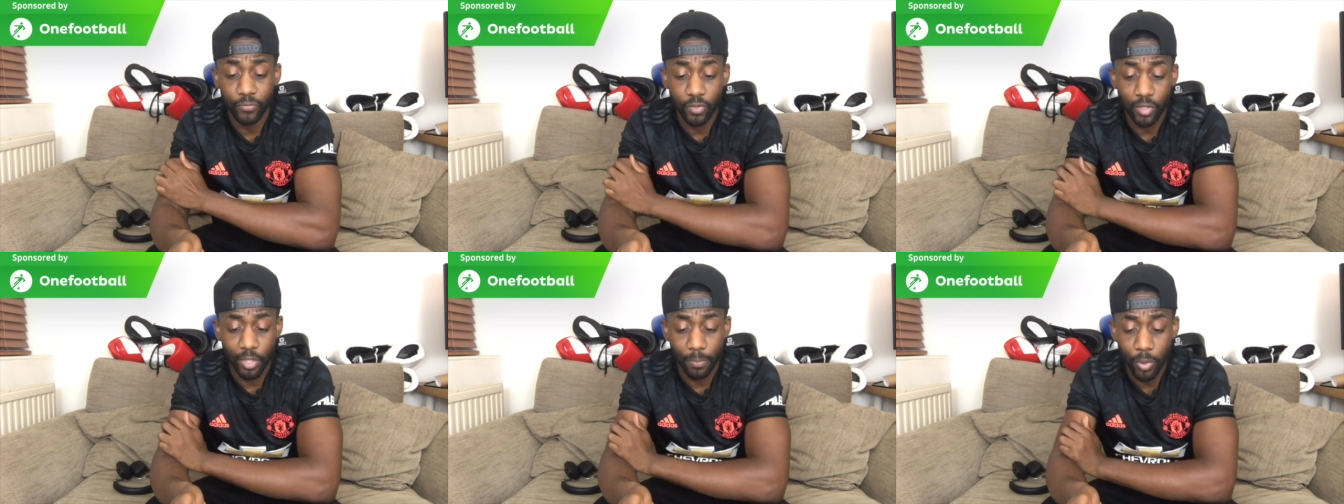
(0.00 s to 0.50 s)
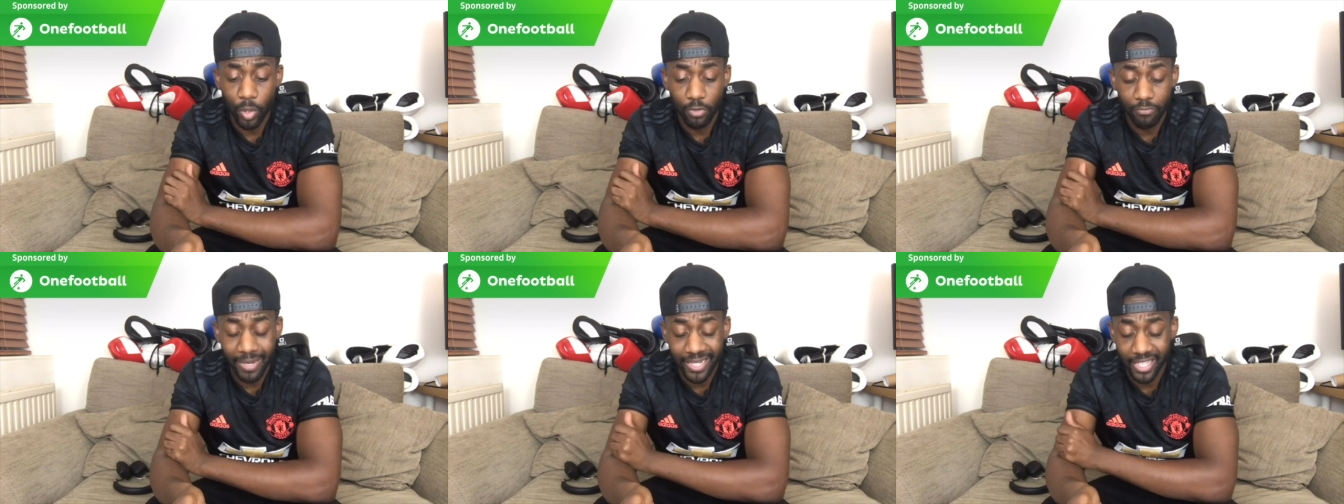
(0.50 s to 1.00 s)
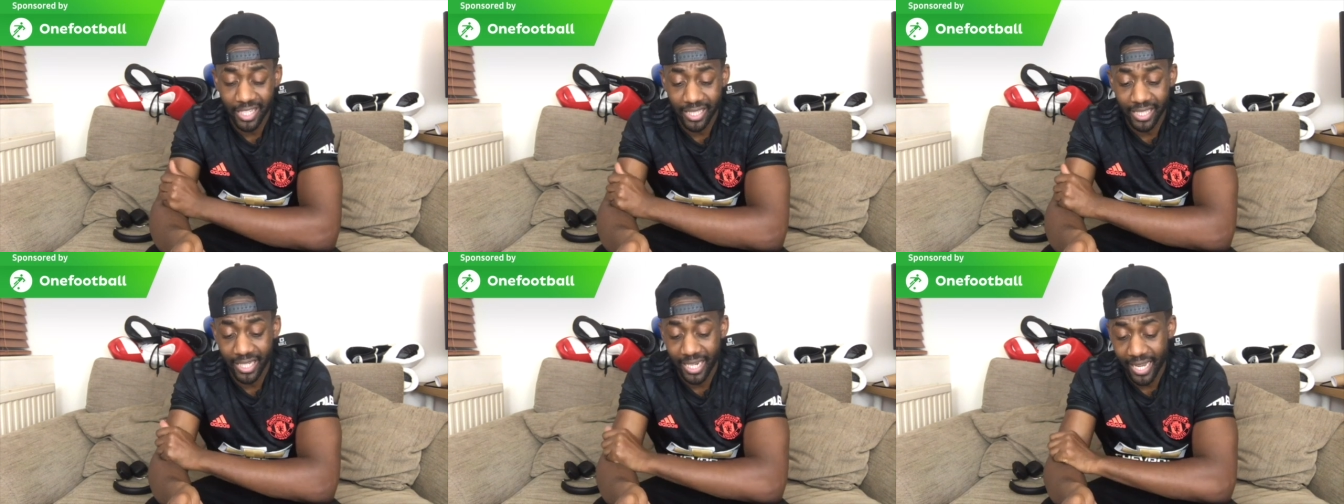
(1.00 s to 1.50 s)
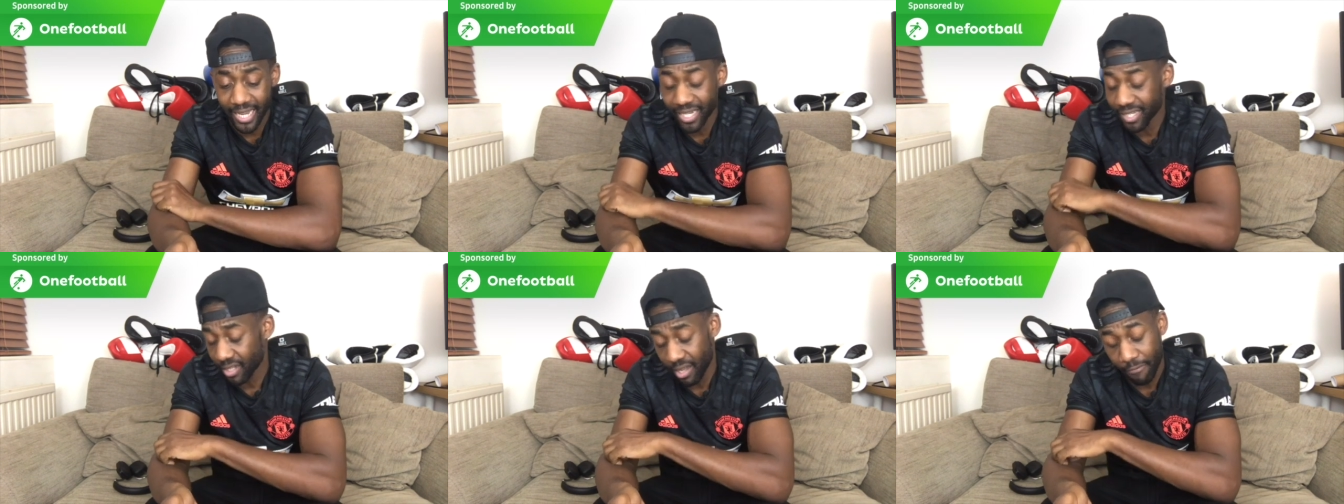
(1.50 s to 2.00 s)
the pull of Manchester United is
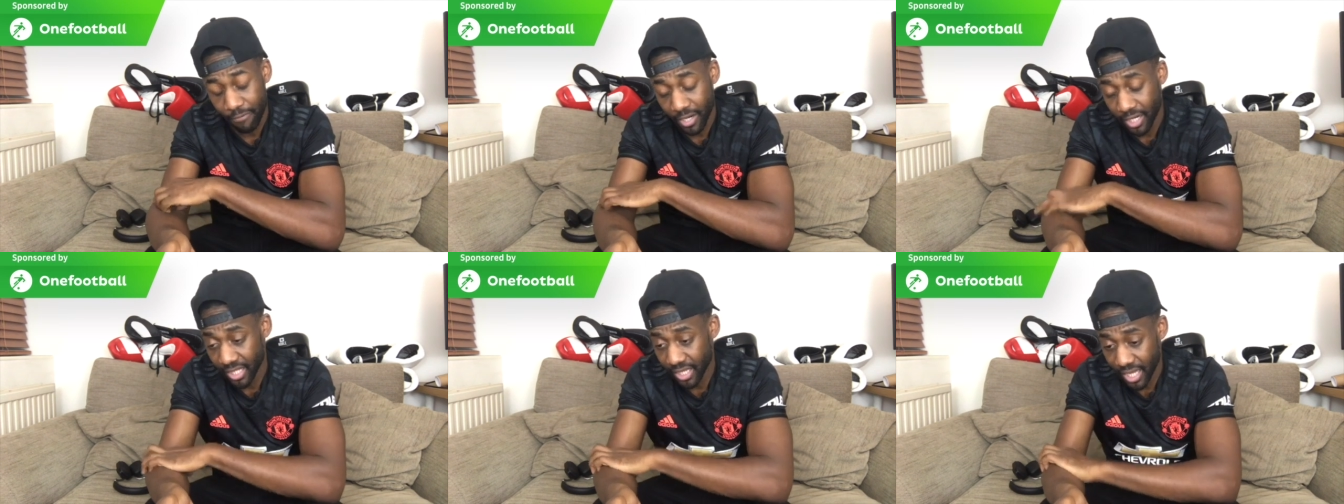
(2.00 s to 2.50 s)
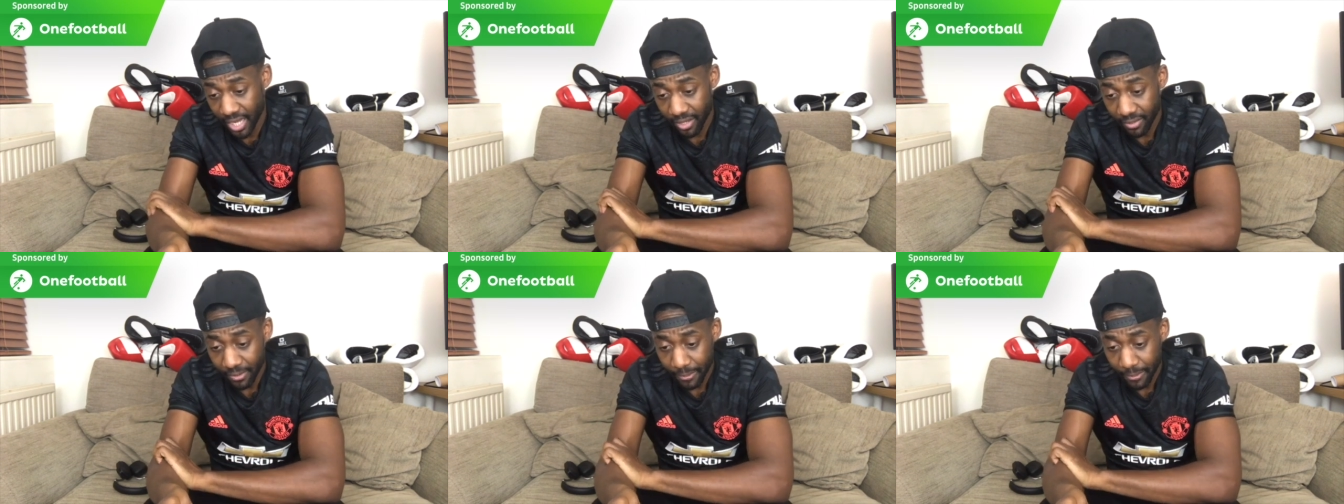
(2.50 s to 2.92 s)
definitely there,